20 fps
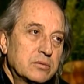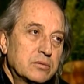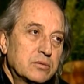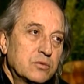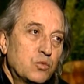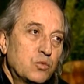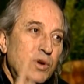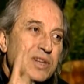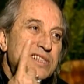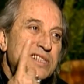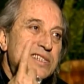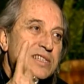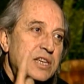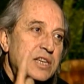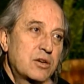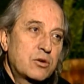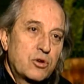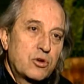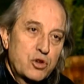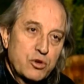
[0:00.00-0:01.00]
one
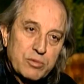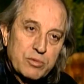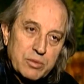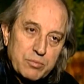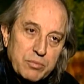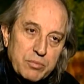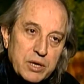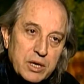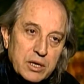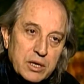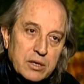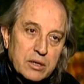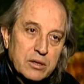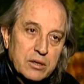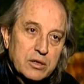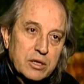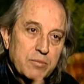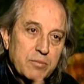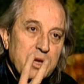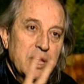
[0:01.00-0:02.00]
single human being,
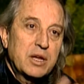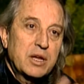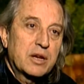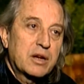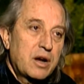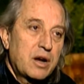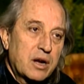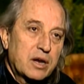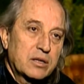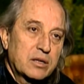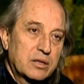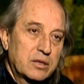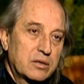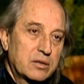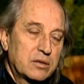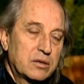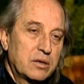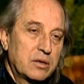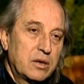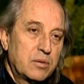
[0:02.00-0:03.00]
the main character,
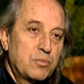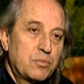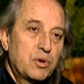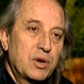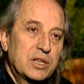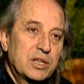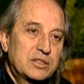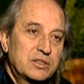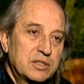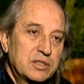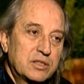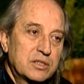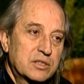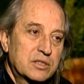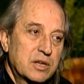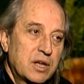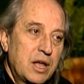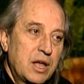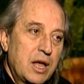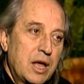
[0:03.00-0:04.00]
Paul
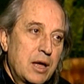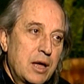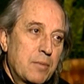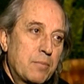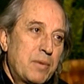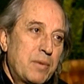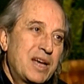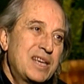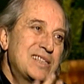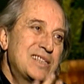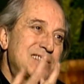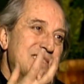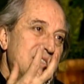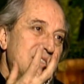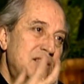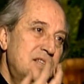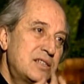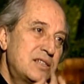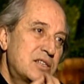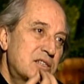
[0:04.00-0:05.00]
Atreides, but
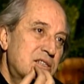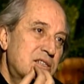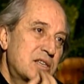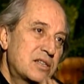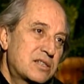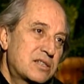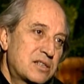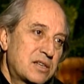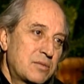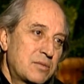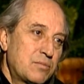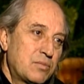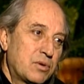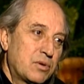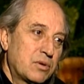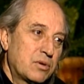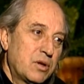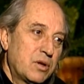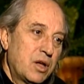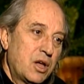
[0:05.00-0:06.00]
this is the
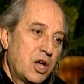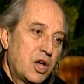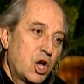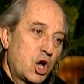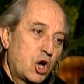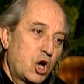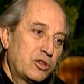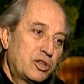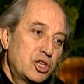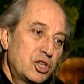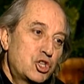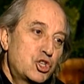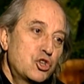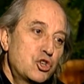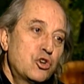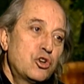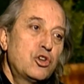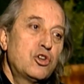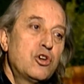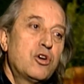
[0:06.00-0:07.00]
symbol of the
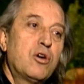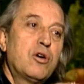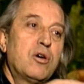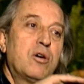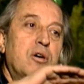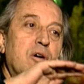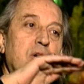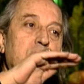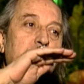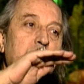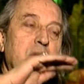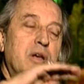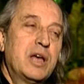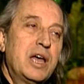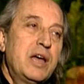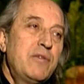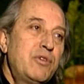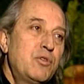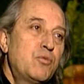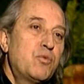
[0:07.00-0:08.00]
journey of
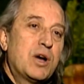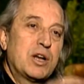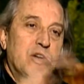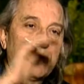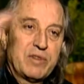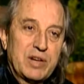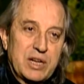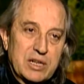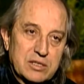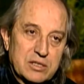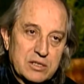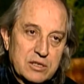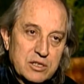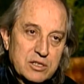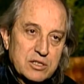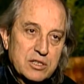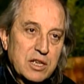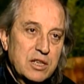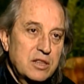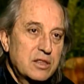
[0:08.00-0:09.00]
every one of us.
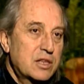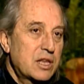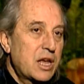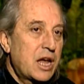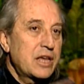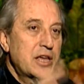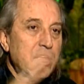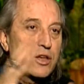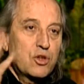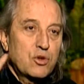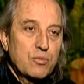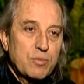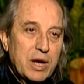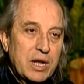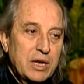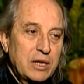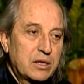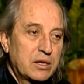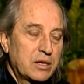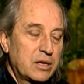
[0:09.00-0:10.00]
It's the entire
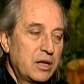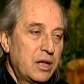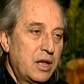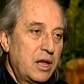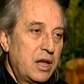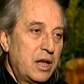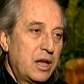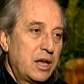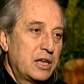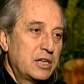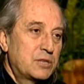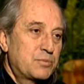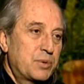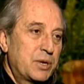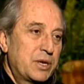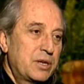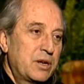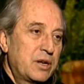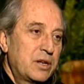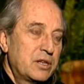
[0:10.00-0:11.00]
humanity. It's
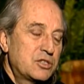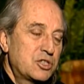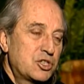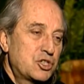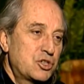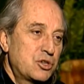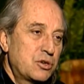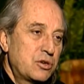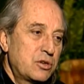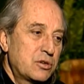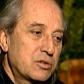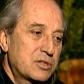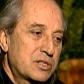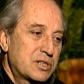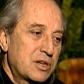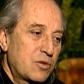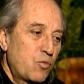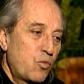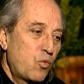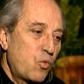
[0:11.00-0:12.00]
practically a journey of
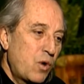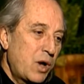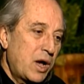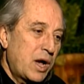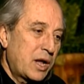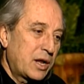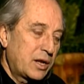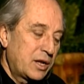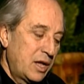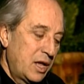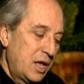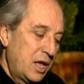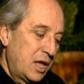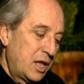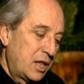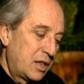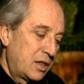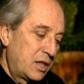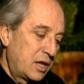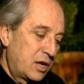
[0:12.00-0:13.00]
someone
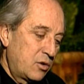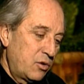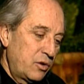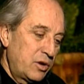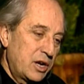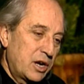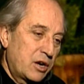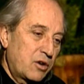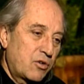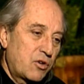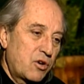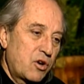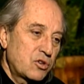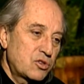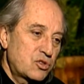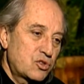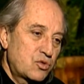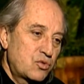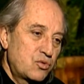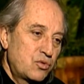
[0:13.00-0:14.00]
they're going
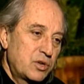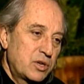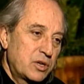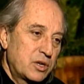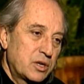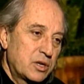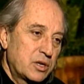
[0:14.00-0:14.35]
across to